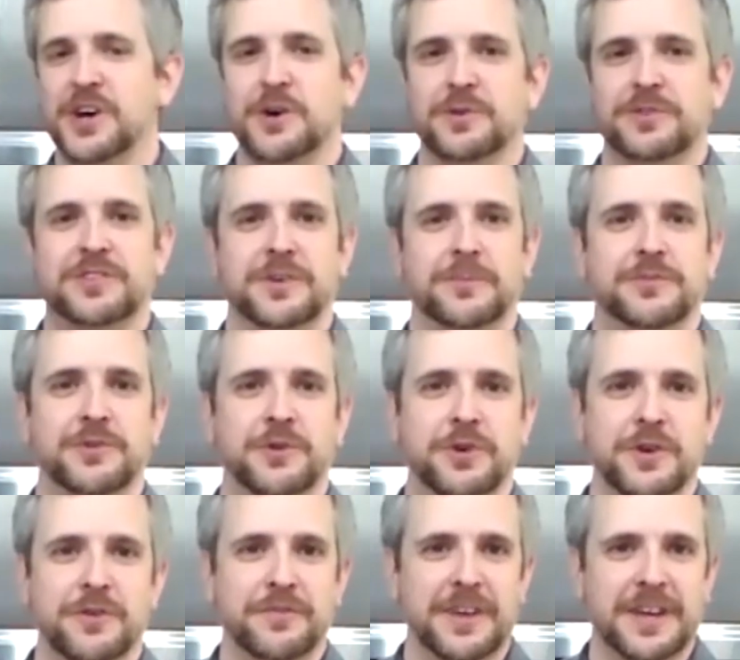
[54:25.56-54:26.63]
some sort
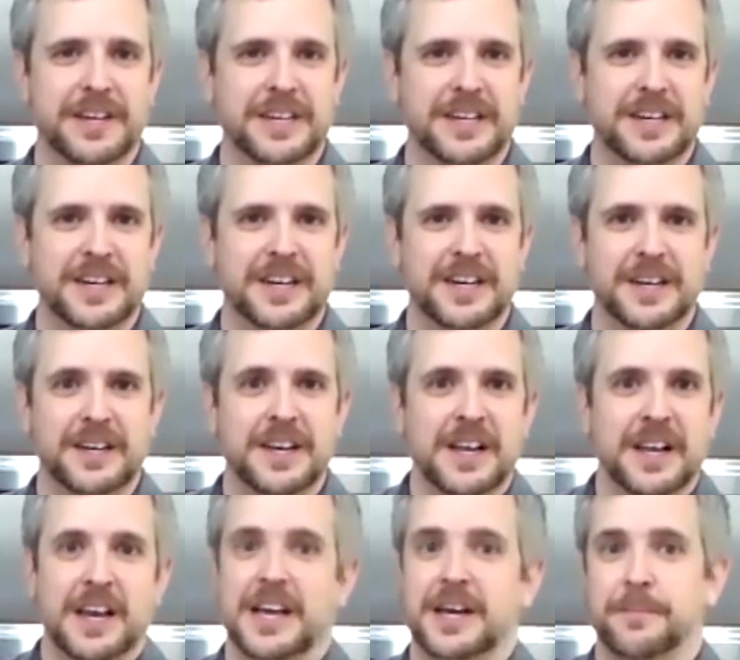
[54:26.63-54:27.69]
of like
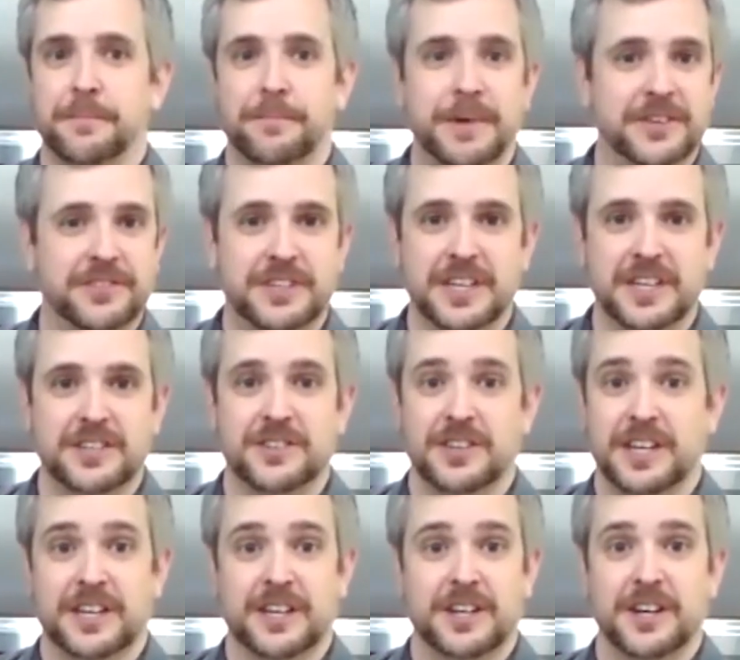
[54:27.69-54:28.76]
biscuit,
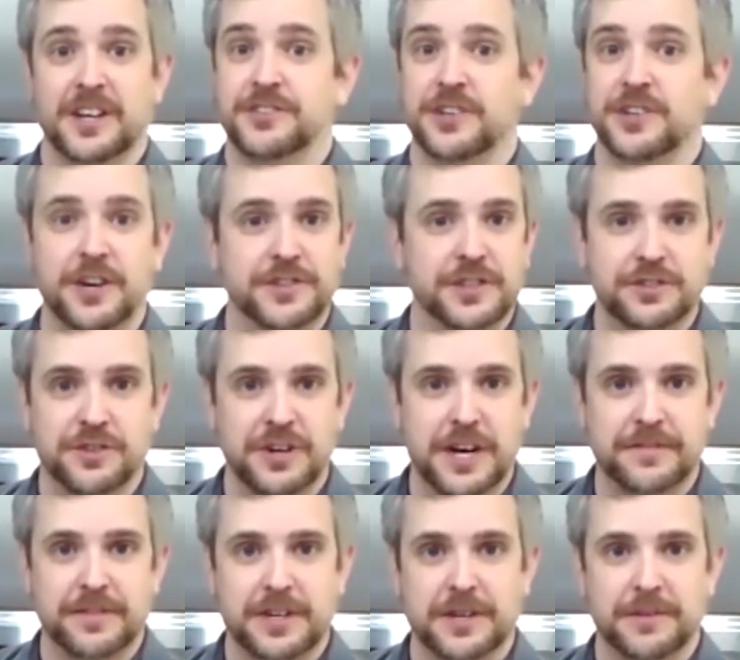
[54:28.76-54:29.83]
like a sausage
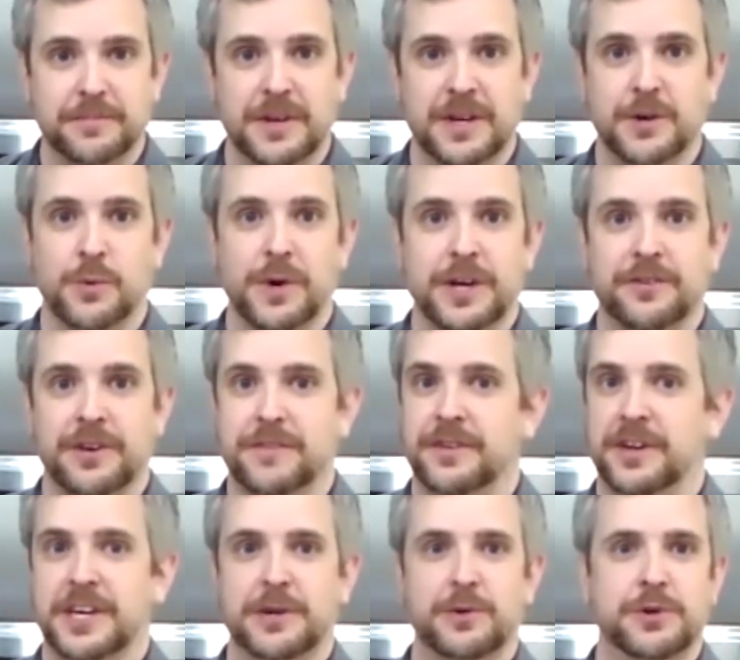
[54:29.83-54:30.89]
gravy, like a white
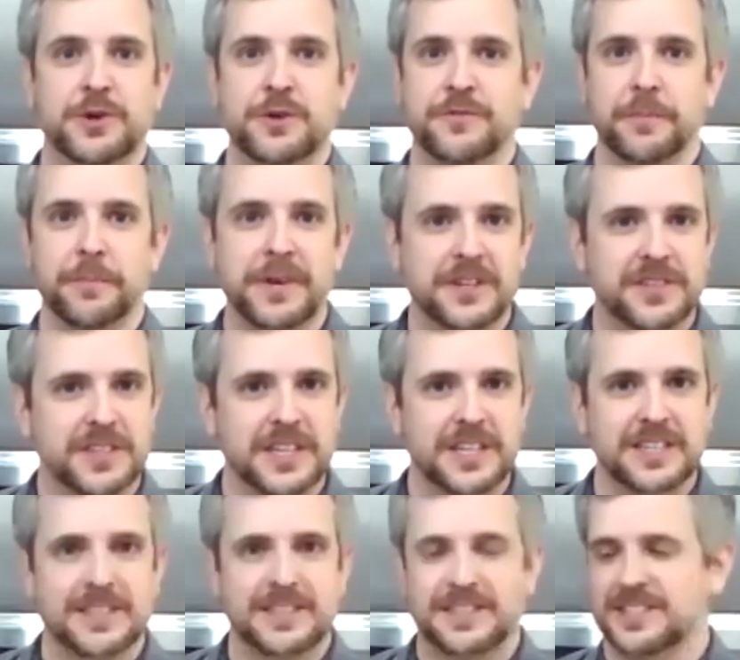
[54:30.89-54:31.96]
gravy, like you would do for
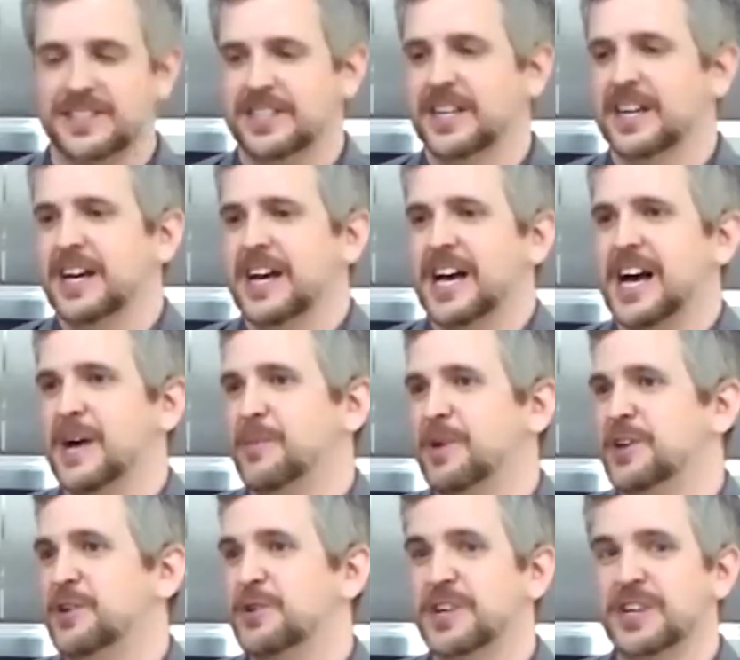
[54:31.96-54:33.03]
biscuits. I
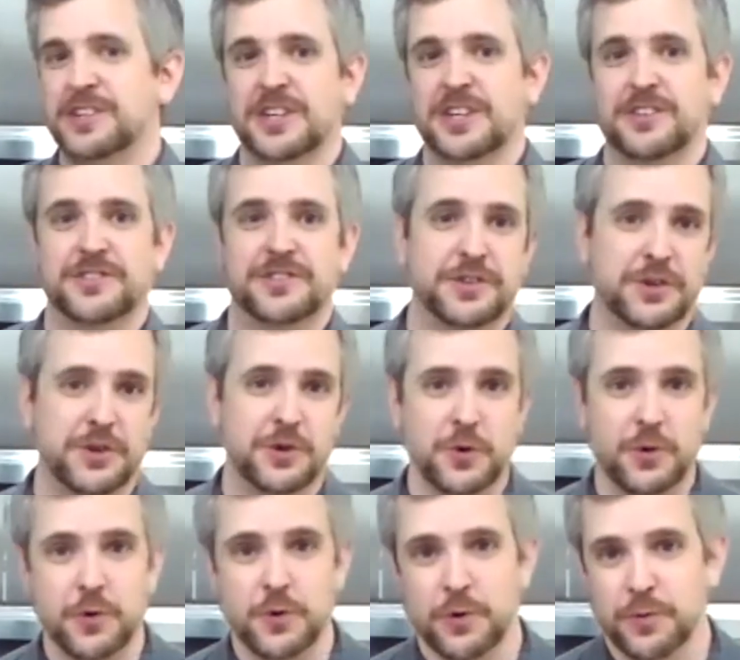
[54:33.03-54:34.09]
mean, you can just
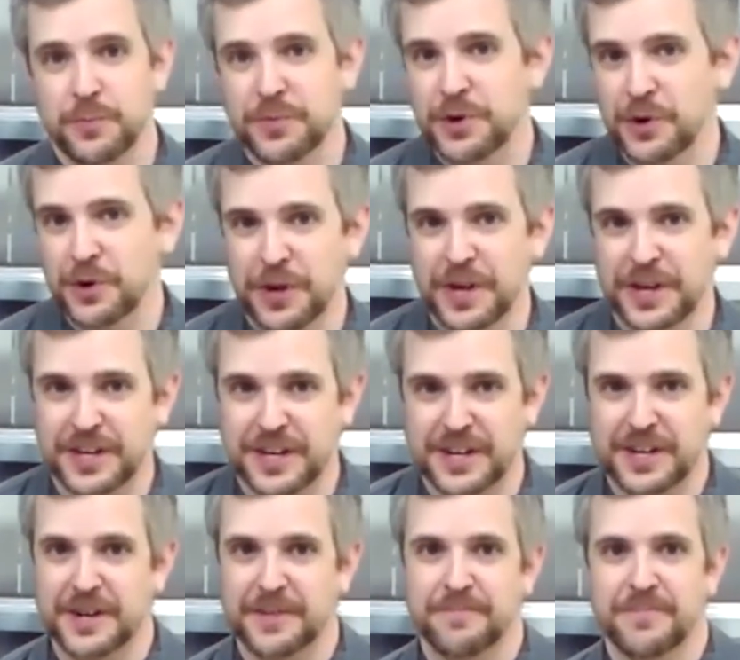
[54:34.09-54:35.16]
do like a